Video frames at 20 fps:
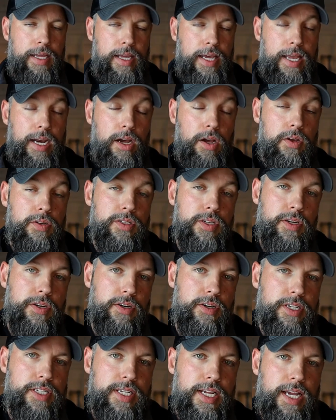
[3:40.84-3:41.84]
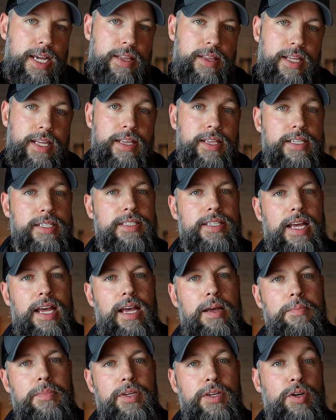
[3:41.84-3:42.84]
And I also understand that in this
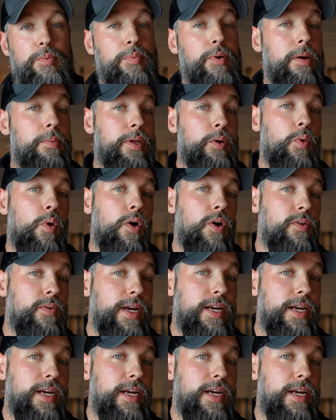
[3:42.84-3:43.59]
time, you're probably walking